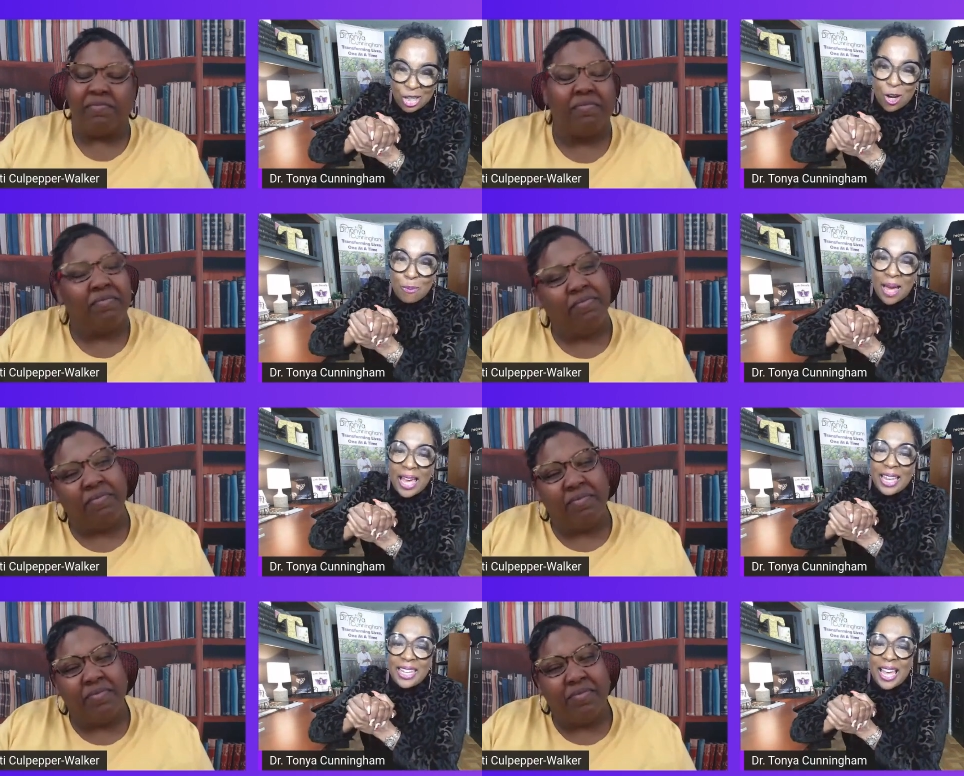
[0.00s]

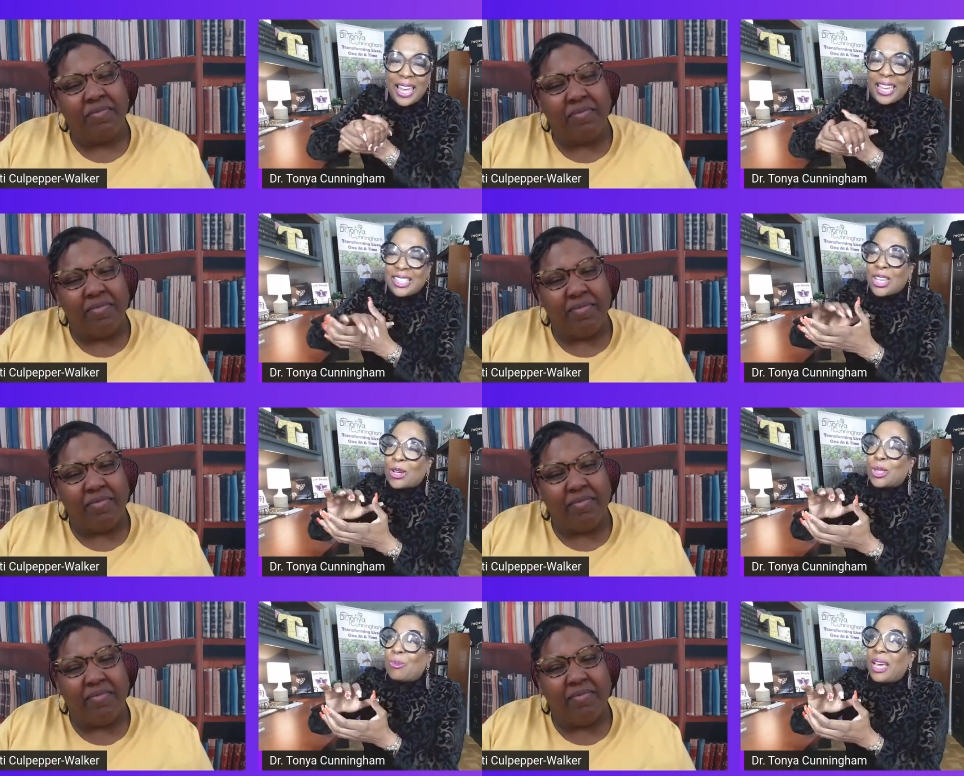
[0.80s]
Speaker 1: Jeremiah 9
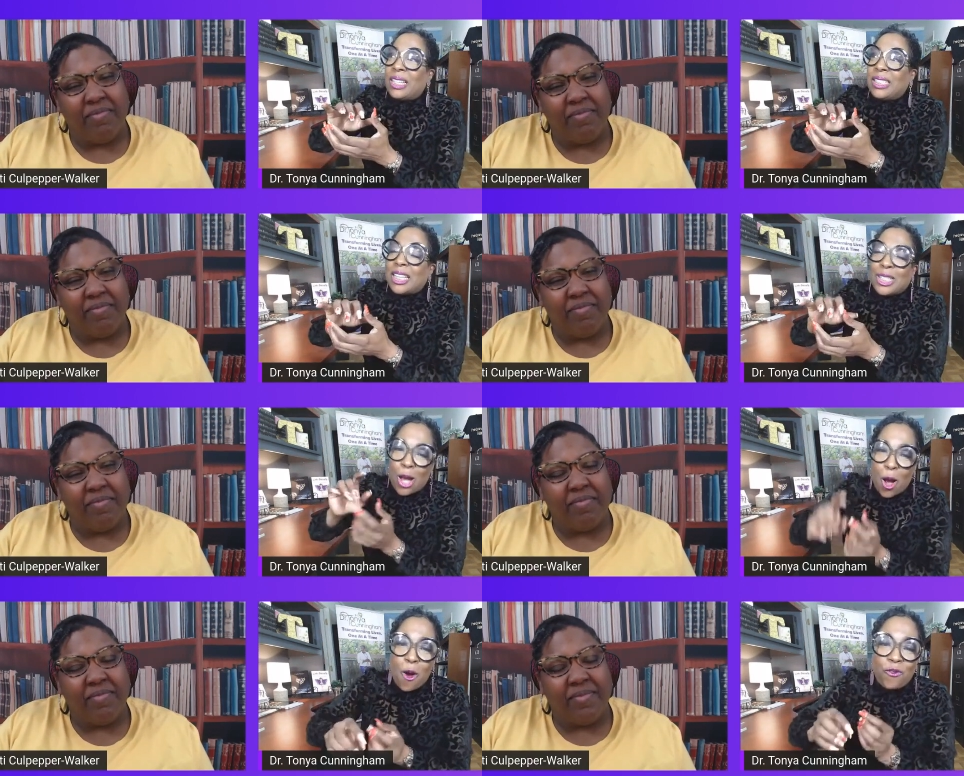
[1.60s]
talks about it says,
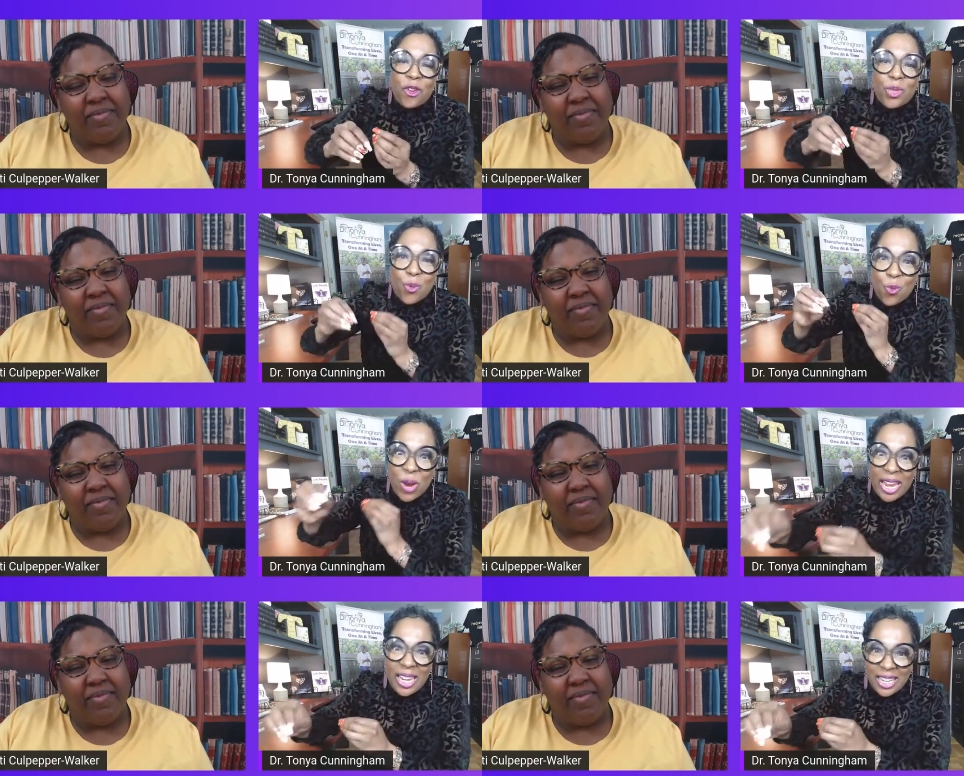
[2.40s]
Call for the
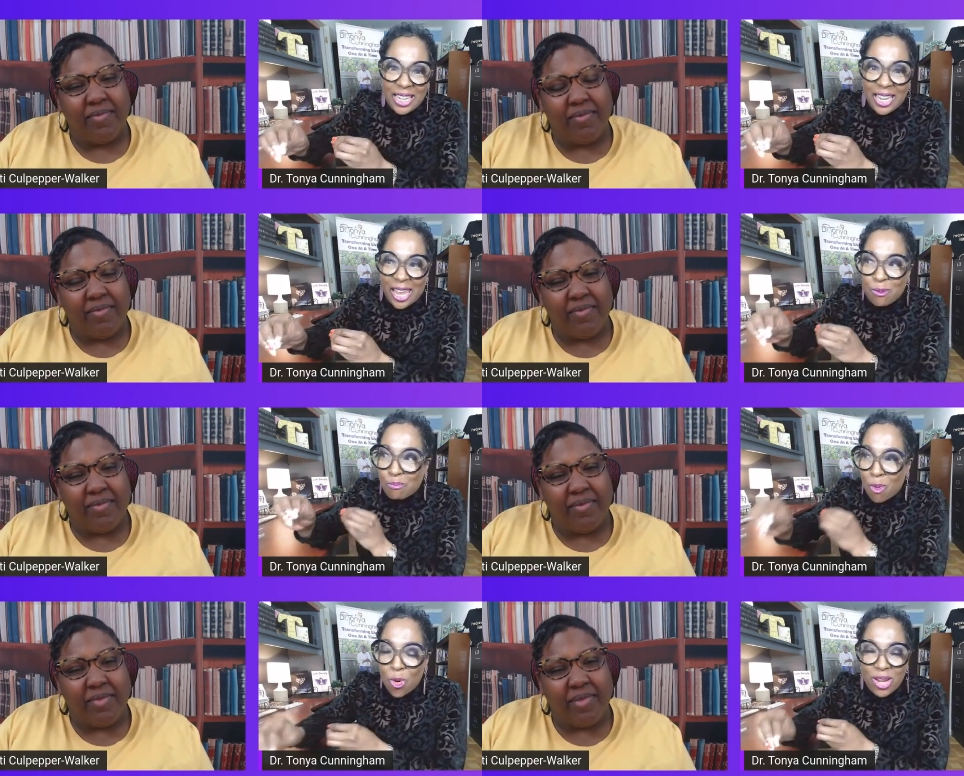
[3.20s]
wailing and
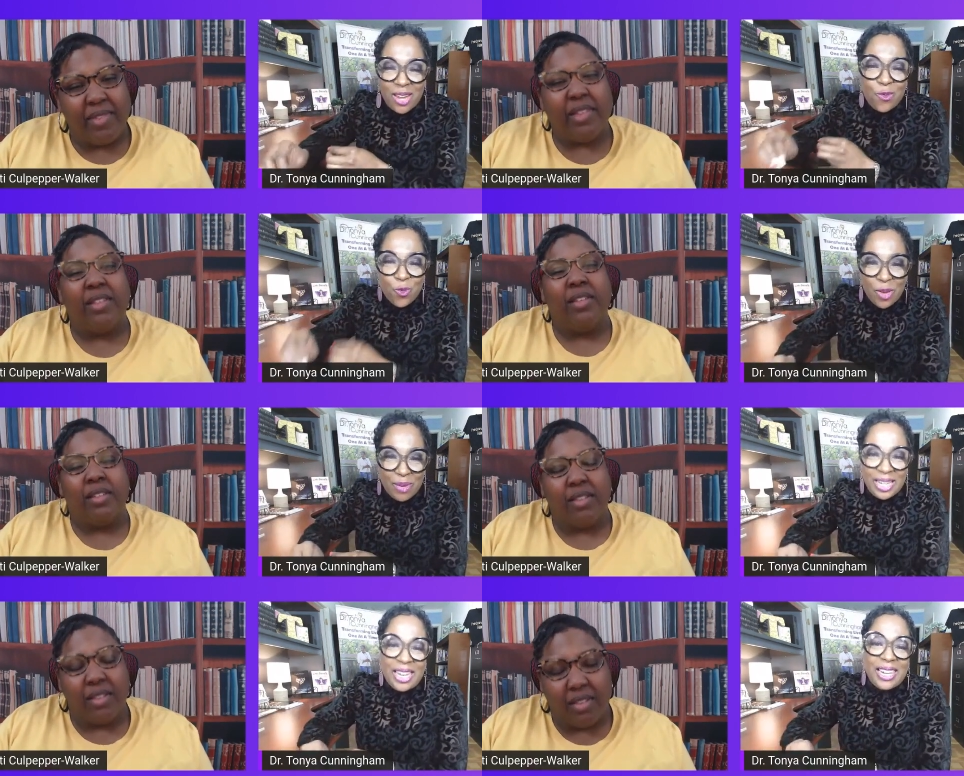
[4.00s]
mourning
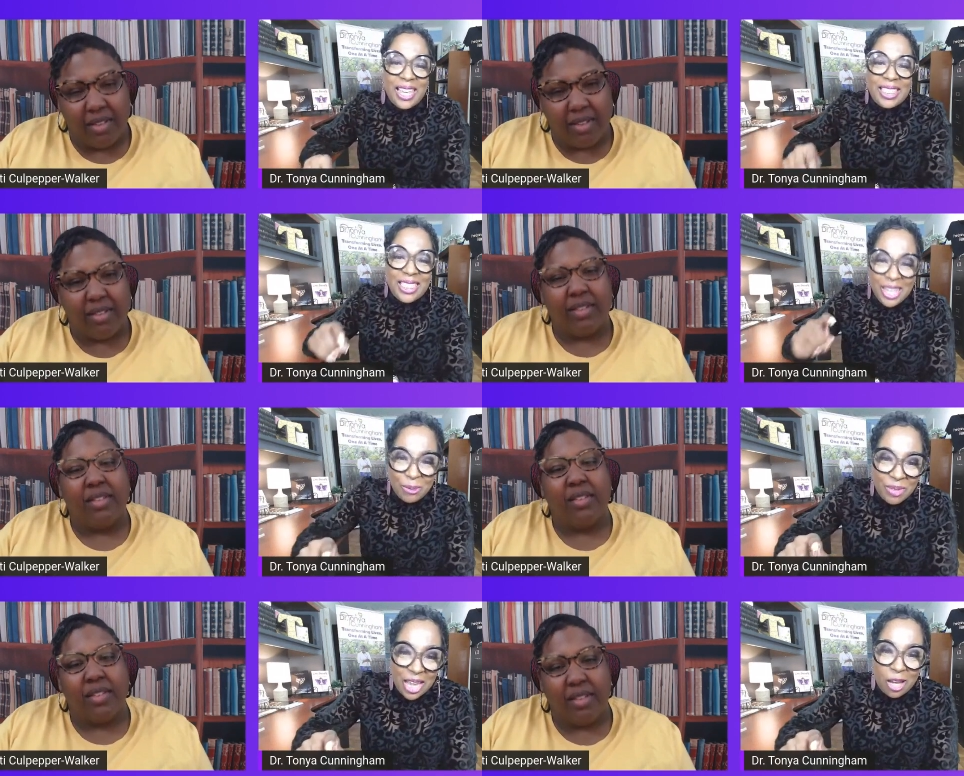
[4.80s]
women and let
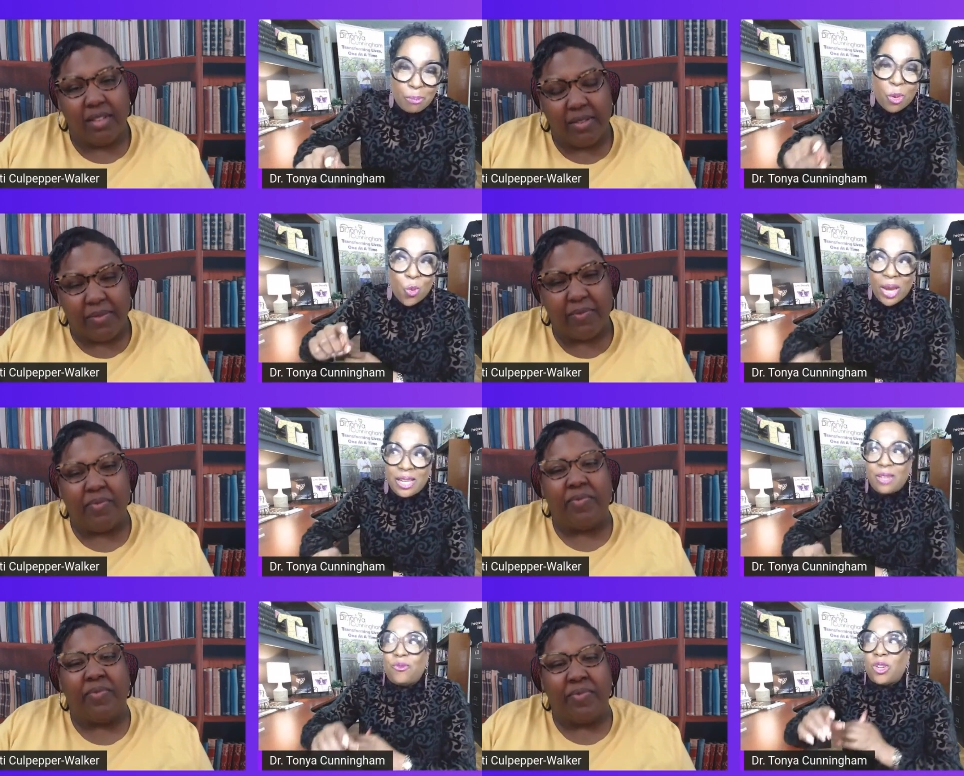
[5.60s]
them take up a
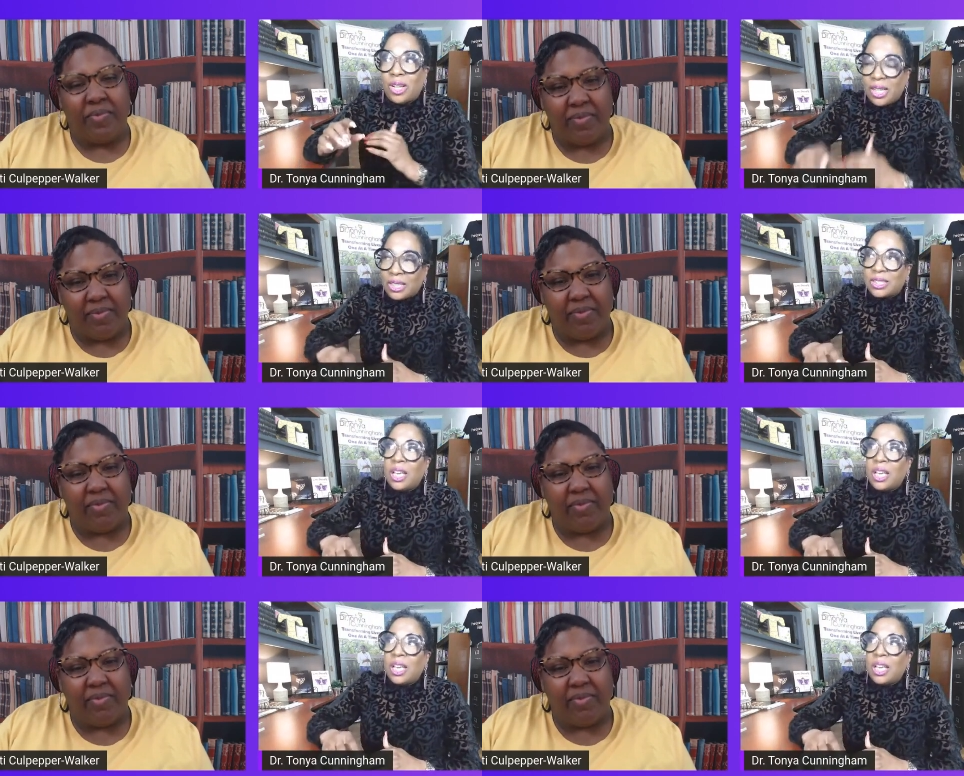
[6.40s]
wailing for us.